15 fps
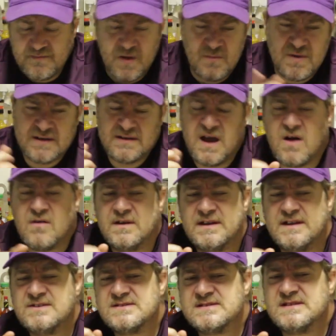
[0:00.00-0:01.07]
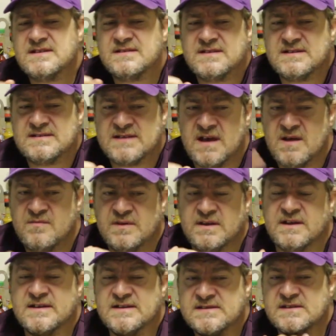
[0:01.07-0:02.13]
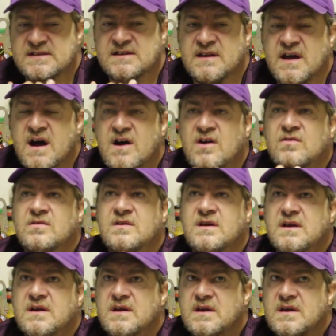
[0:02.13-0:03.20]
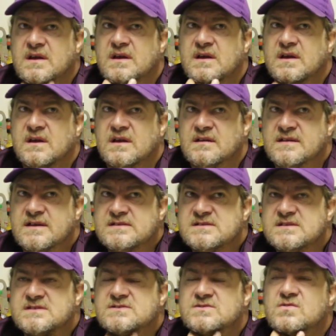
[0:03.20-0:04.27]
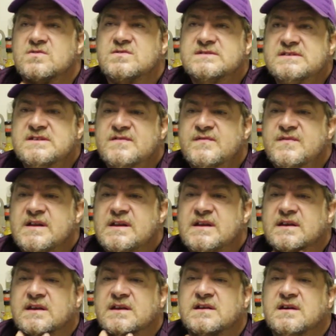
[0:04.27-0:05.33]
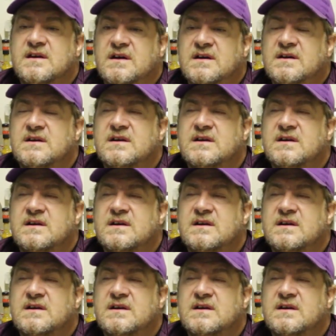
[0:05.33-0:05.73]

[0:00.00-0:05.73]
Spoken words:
But now an interesting thing is happening. You see, now there's this nausea feeling here,